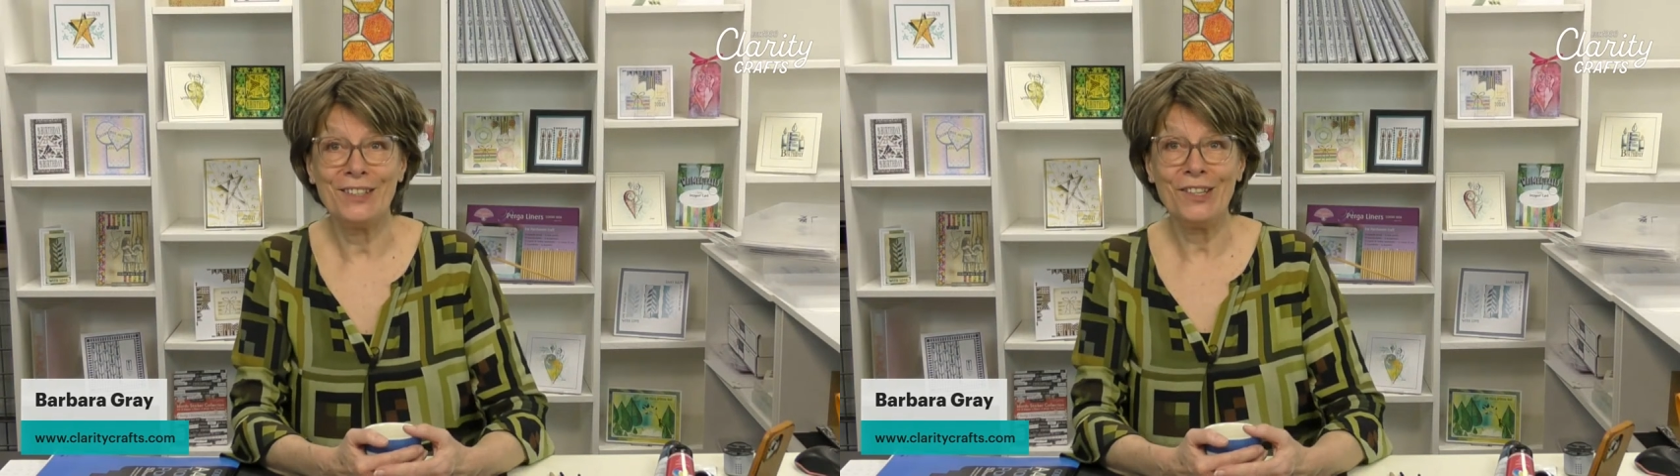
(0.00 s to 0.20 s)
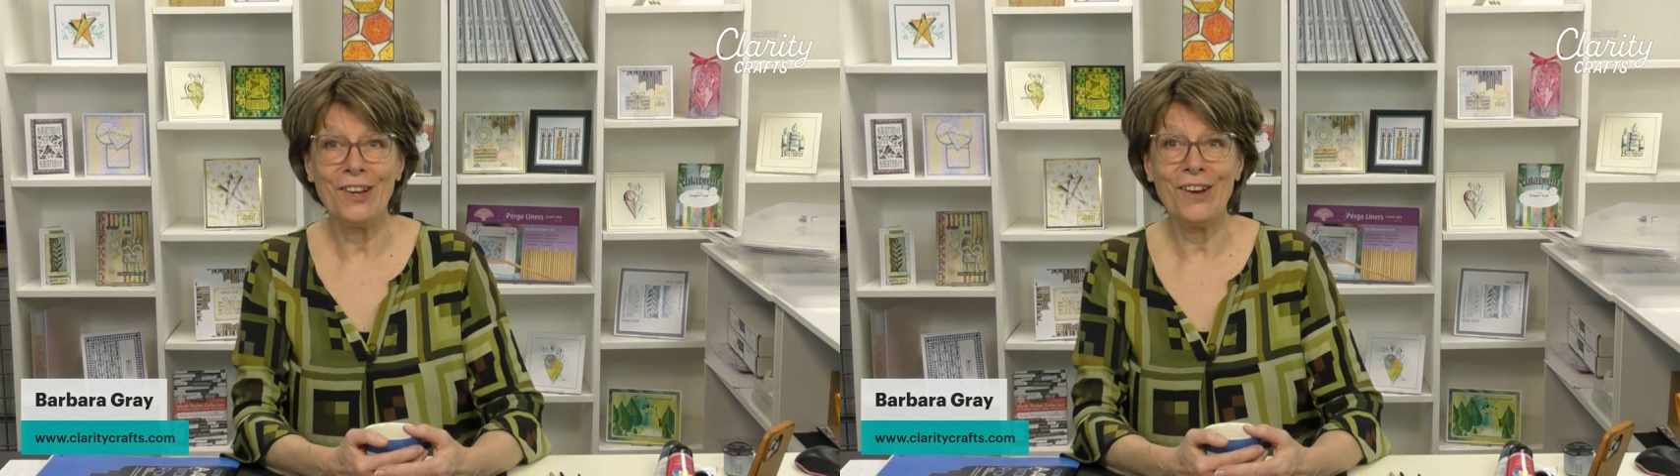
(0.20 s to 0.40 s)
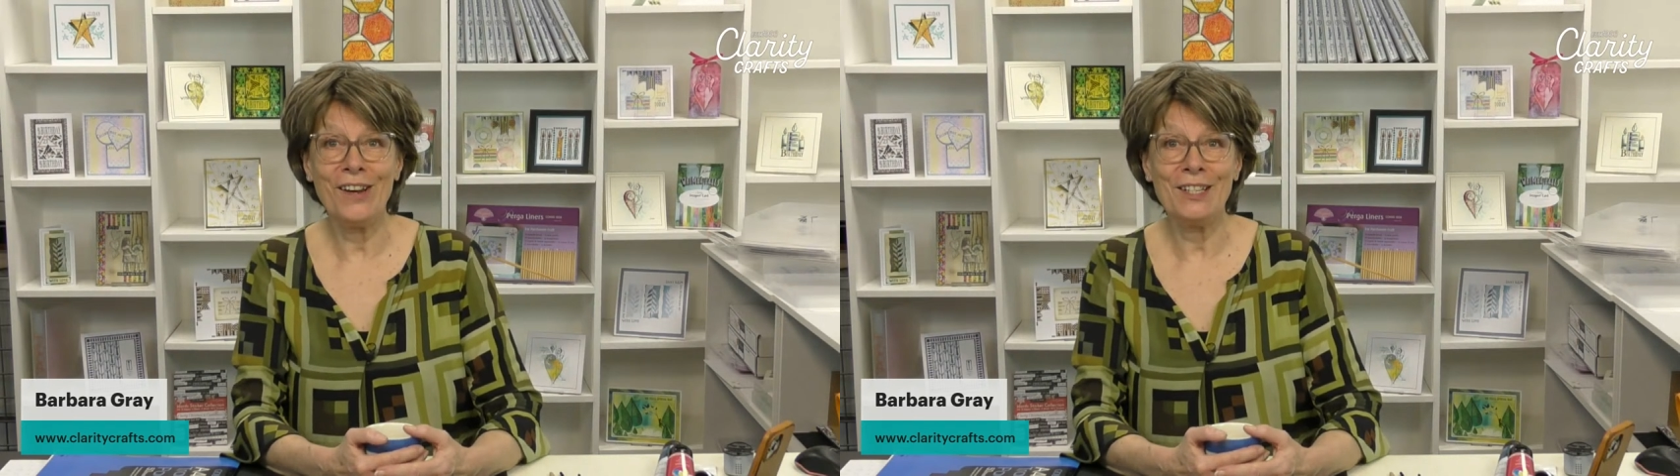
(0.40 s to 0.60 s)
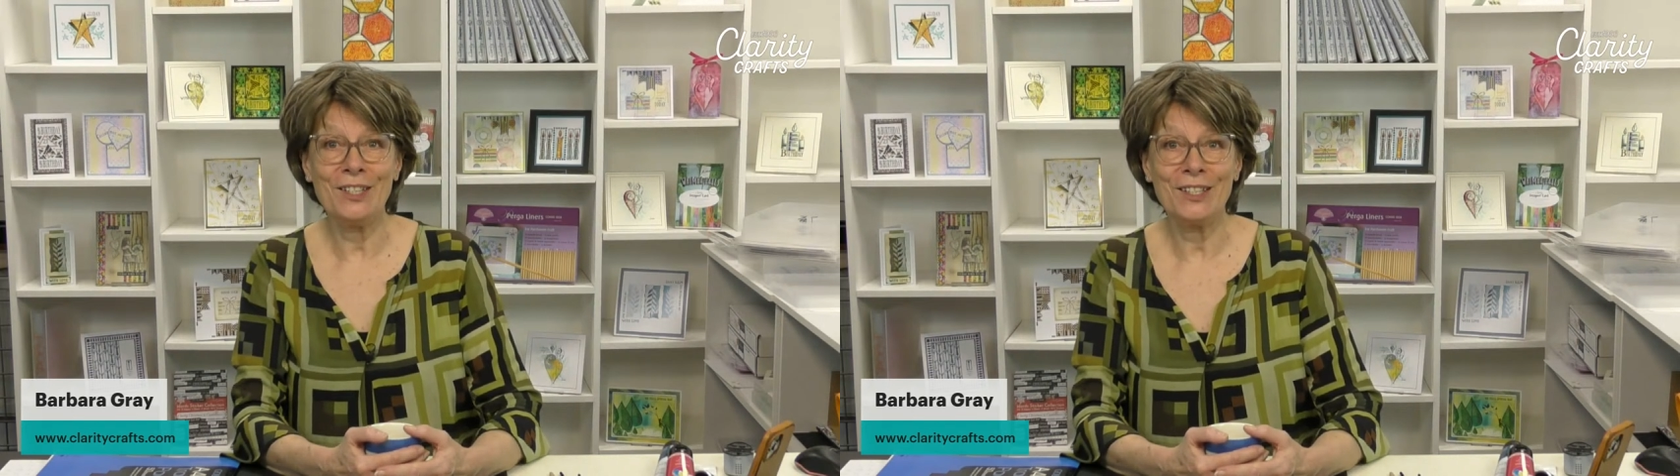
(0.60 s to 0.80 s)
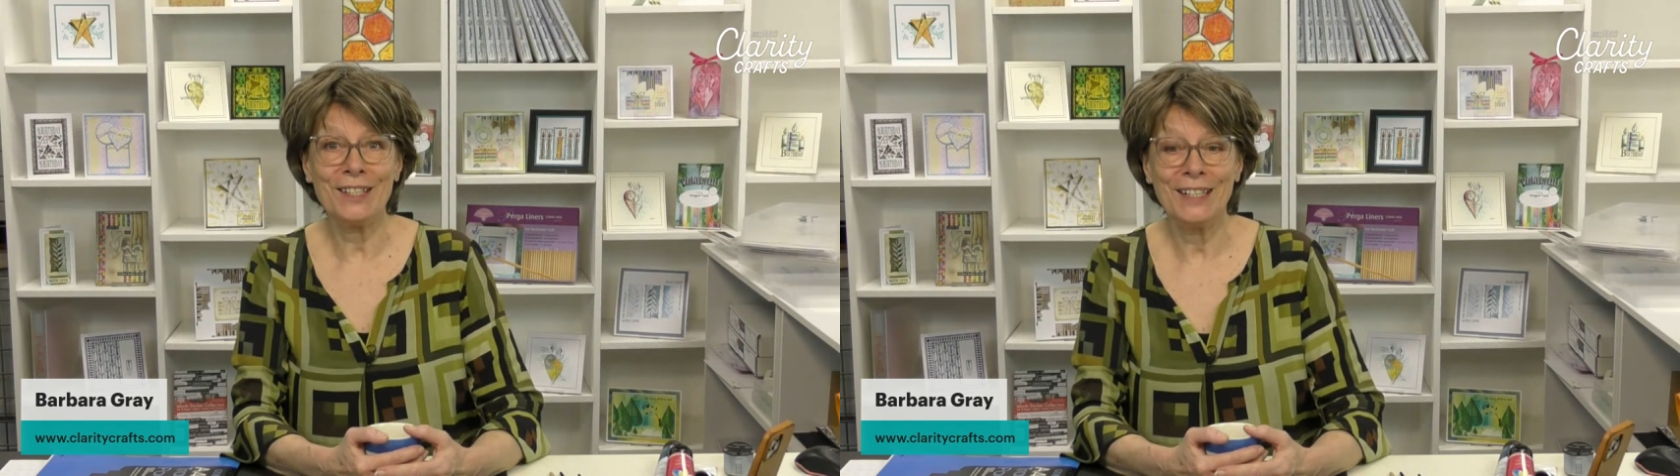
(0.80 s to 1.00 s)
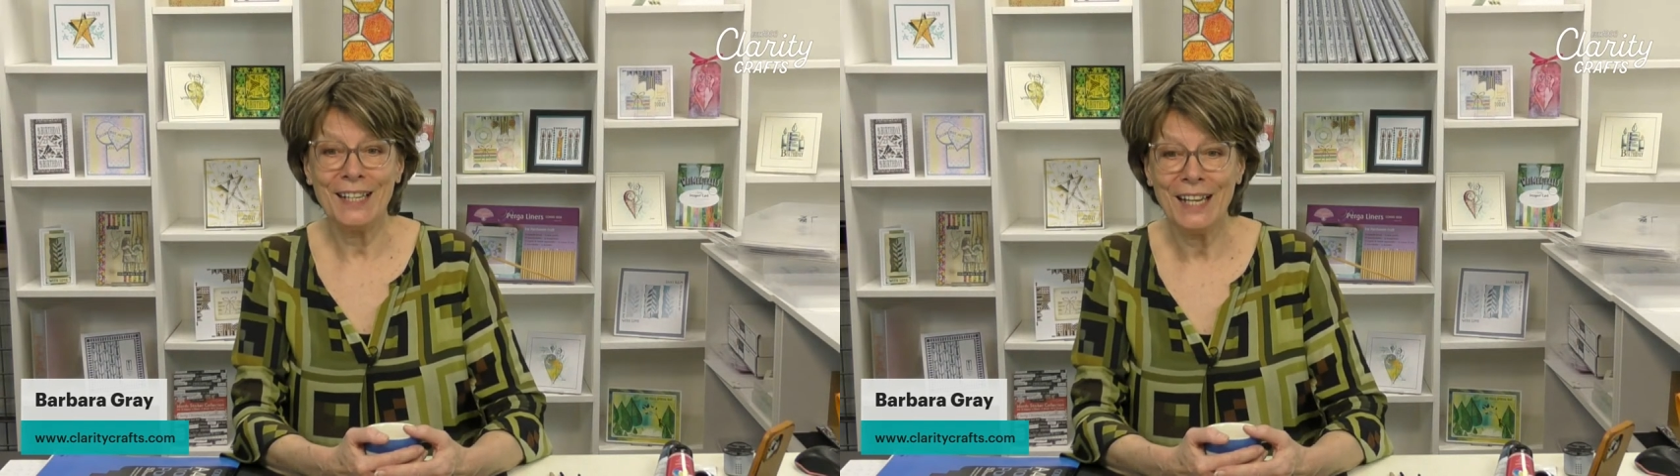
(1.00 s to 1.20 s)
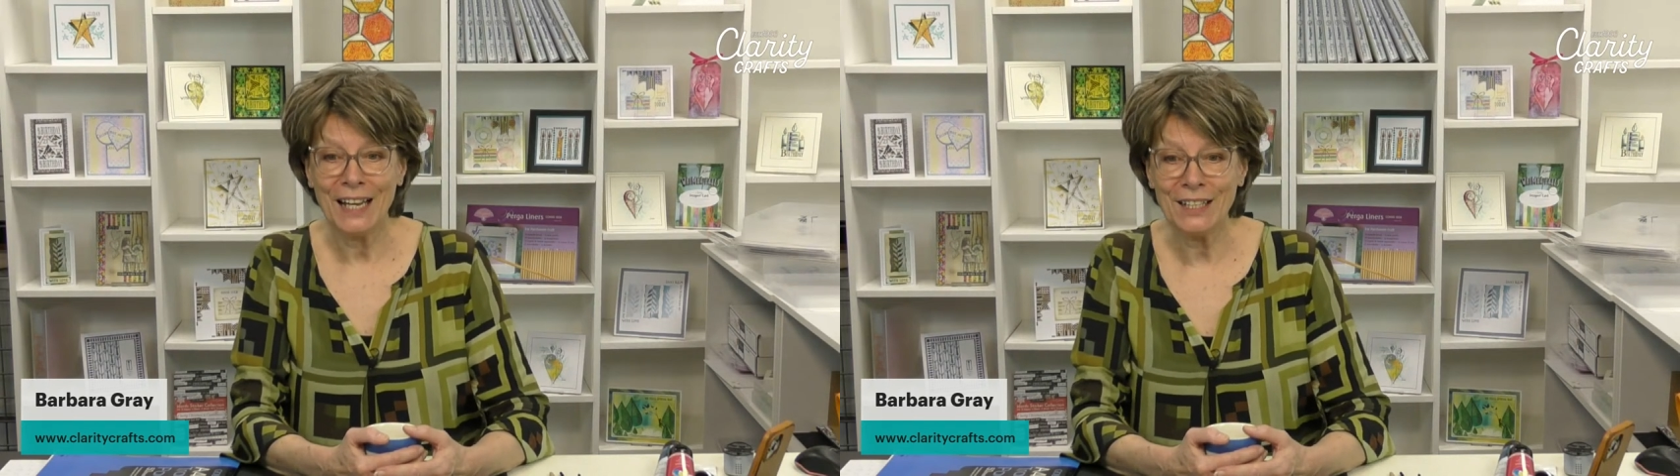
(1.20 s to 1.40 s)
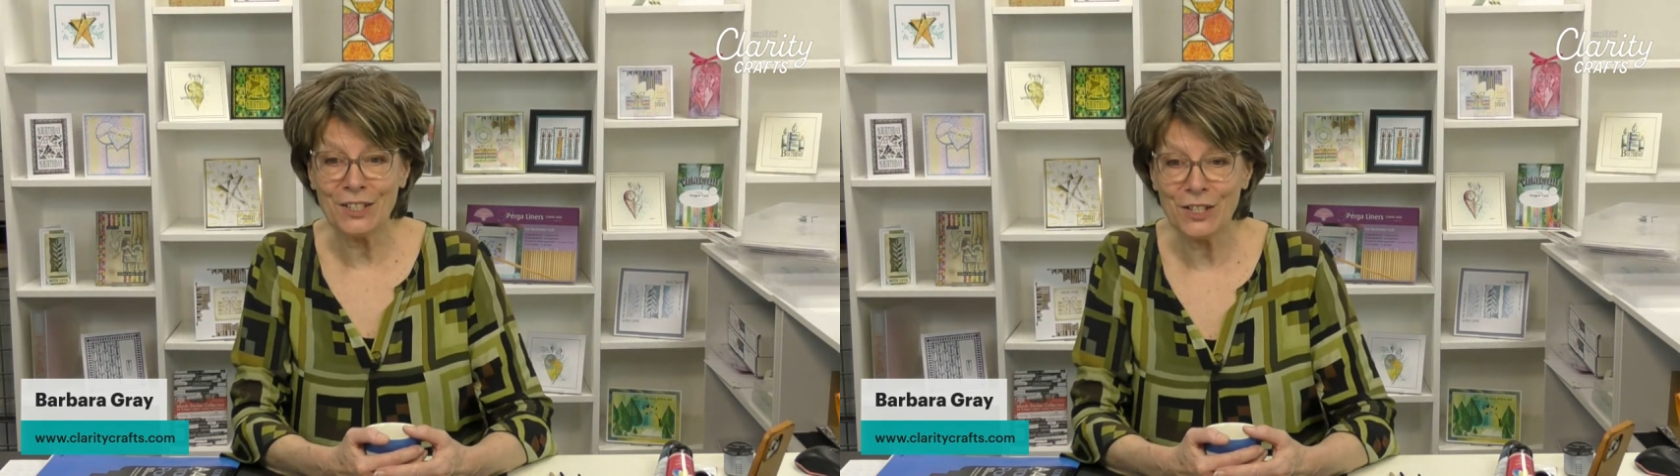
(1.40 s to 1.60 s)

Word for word: Nice. And is